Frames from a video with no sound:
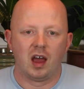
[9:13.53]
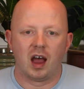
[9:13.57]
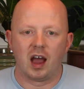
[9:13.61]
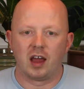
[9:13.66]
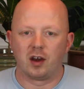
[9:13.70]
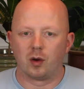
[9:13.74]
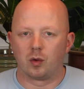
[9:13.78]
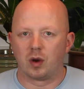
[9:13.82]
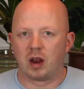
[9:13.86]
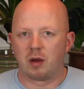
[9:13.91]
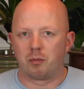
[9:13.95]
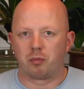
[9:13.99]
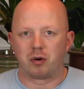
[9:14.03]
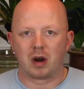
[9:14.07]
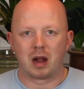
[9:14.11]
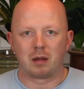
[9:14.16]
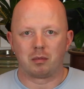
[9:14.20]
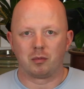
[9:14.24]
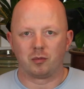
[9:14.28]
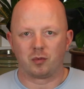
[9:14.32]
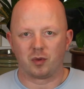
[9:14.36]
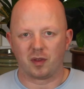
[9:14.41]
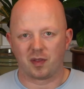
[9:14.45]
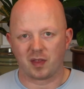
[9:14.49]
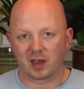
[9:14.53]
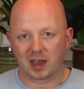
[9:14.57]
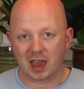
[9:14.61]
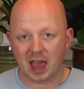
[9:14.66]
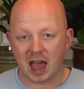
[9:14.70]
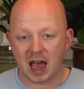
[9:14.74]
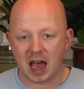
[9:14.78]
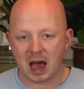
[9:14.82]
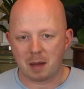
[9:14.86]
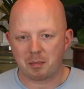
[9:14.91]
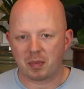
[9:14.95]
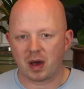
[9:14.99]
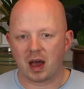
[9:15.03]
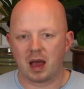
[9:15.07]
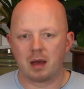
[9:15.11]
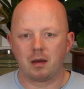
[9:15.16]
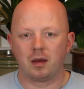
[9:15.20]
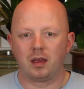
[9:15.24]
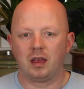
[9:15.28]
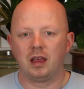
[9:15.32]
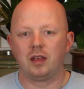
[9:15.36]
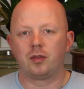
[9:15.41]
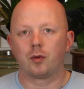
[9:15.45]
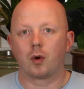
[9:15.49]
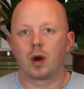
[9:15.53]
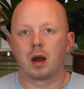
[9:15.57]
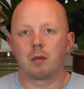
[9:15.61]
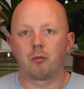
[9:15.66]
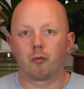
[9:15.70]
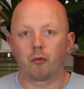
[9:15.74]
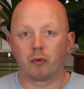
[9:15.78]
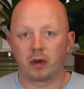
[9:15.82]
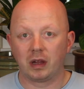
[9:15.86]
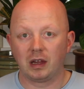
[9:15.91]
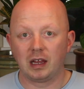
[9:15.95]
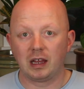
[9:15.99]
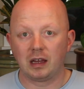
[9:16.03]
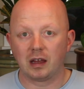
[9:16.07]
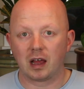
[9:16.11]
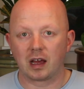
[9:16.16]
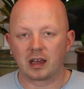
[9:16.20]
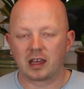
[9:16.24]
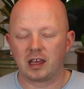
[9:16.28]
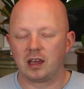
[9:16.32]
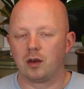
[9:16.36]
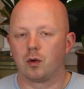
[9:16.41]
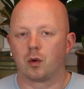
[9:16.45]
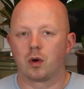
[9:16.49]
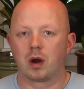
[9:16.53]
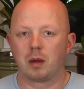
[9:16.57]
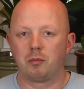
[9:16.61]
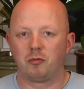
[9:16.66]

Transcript: I don't have problems with the cap. I, either I'm really lucky or